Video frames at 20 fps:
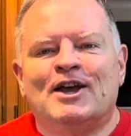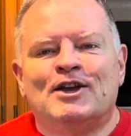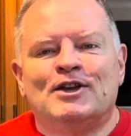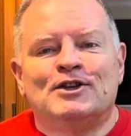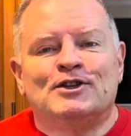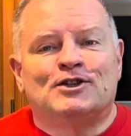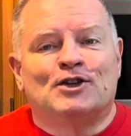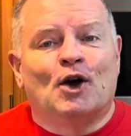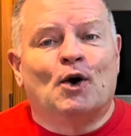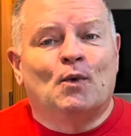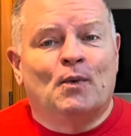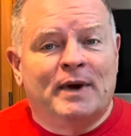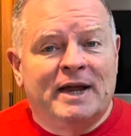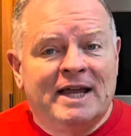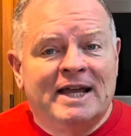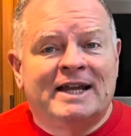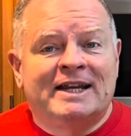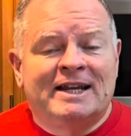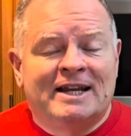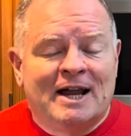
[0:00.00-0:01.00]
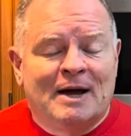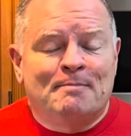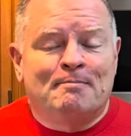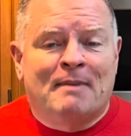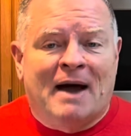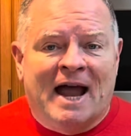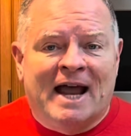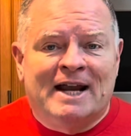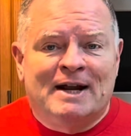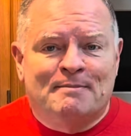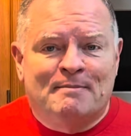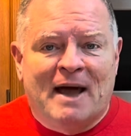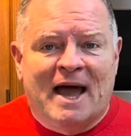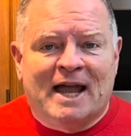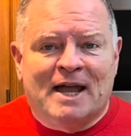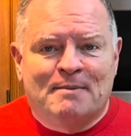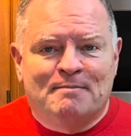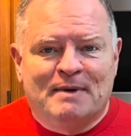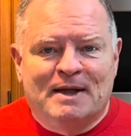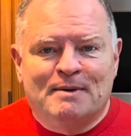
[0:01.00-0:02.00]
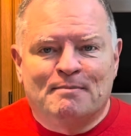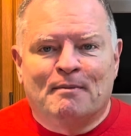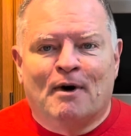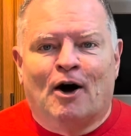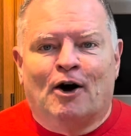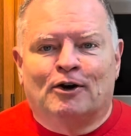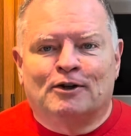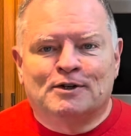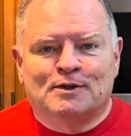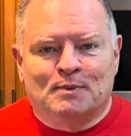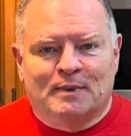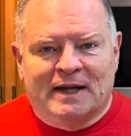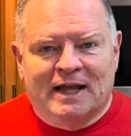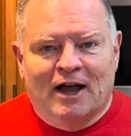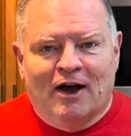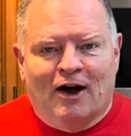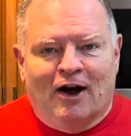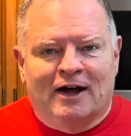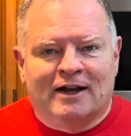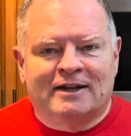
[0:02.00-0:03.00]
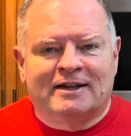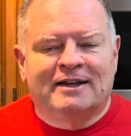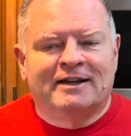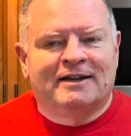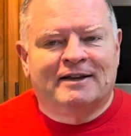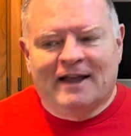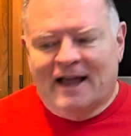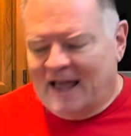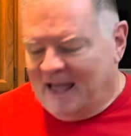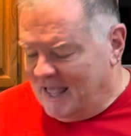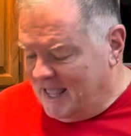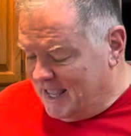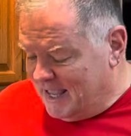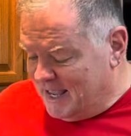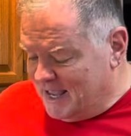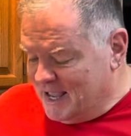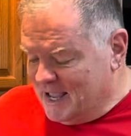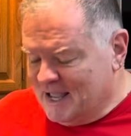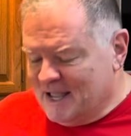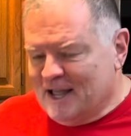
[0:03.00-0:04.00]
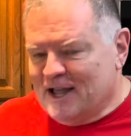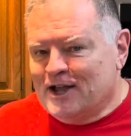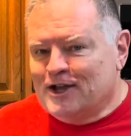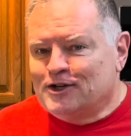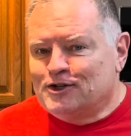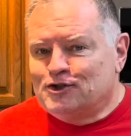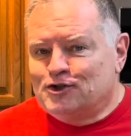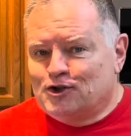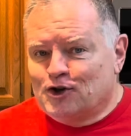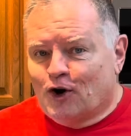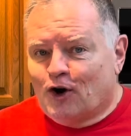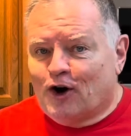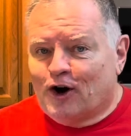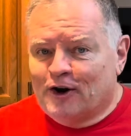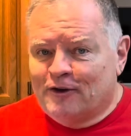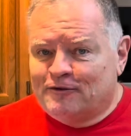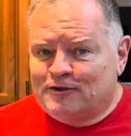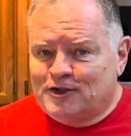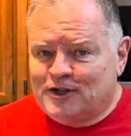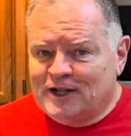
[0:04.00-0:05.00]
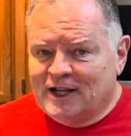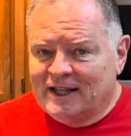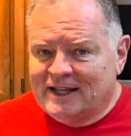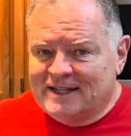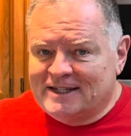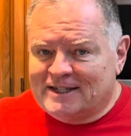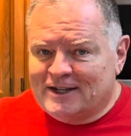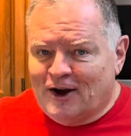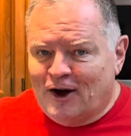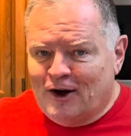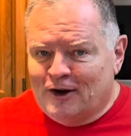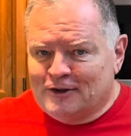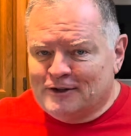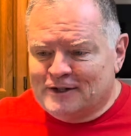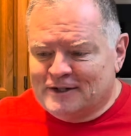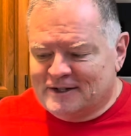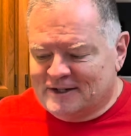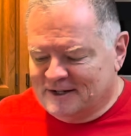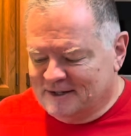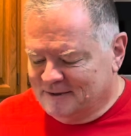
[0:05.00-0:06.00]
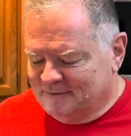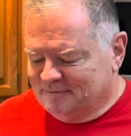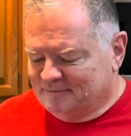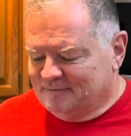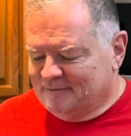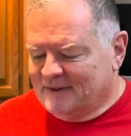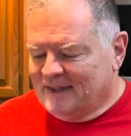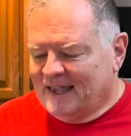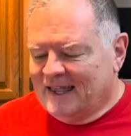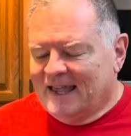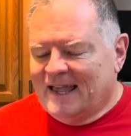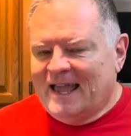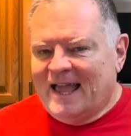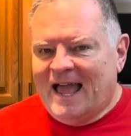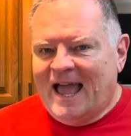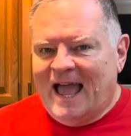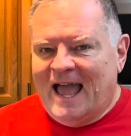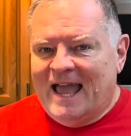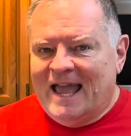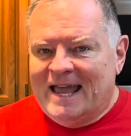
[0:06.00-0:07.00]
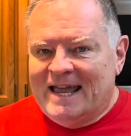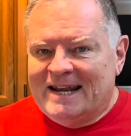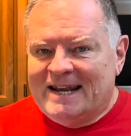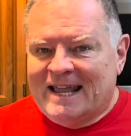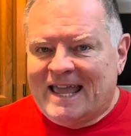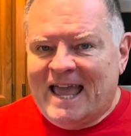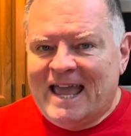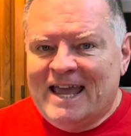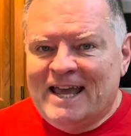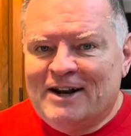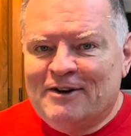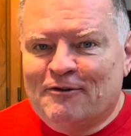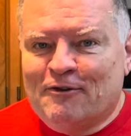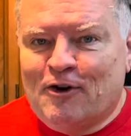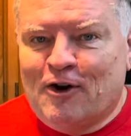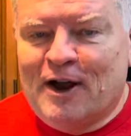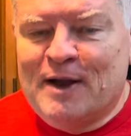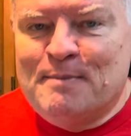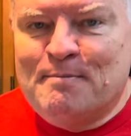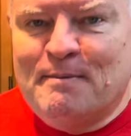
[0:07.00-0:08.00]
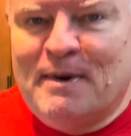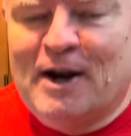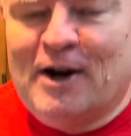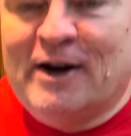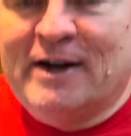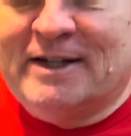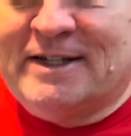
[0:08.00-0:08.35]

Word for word: So we ended up buying a bag of meatballs. We got a jar of chili sauce and a can of cranberry